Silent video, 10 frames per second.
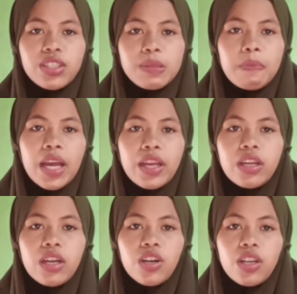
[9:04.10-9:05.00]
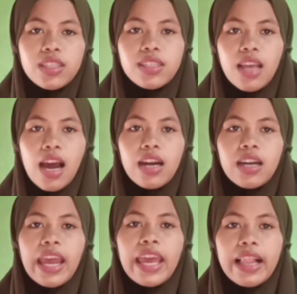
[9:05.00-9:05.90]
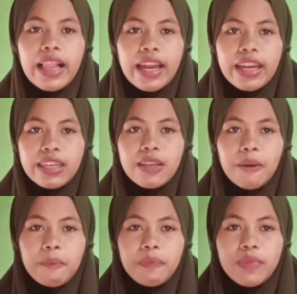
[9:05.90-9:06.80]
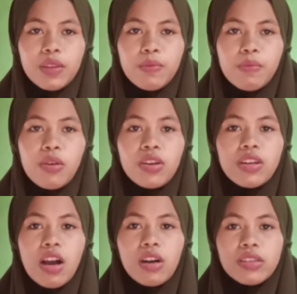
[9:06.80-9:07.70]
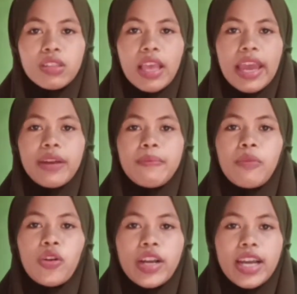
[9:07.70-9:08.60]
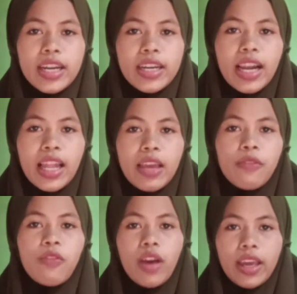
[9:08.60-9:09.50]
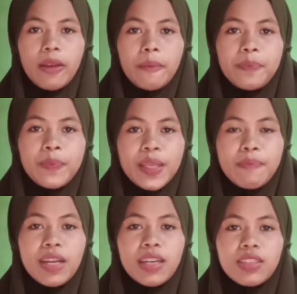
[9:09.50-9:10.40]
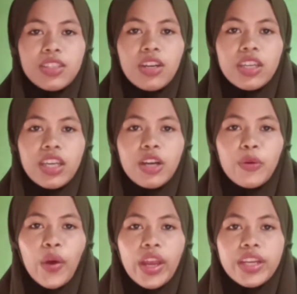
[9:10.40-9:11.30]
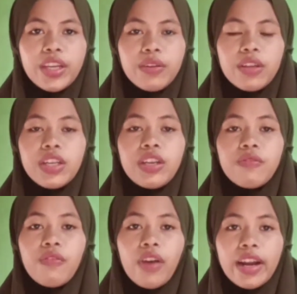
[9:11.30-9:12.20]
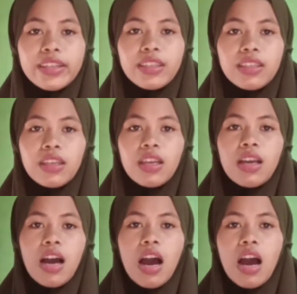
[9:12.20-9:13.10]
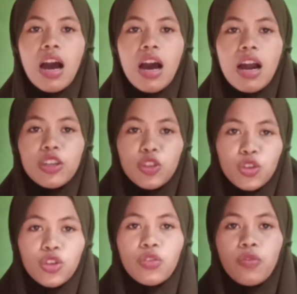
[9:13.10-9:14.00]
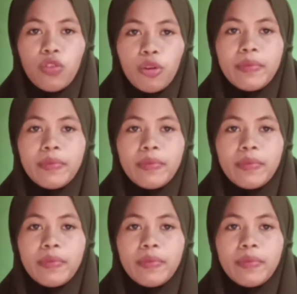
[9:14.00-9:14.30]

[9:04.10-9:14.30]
by Gorlias are Elaine, Morgause, and Morgan le Fay. Merlin taking away the infant Arthur from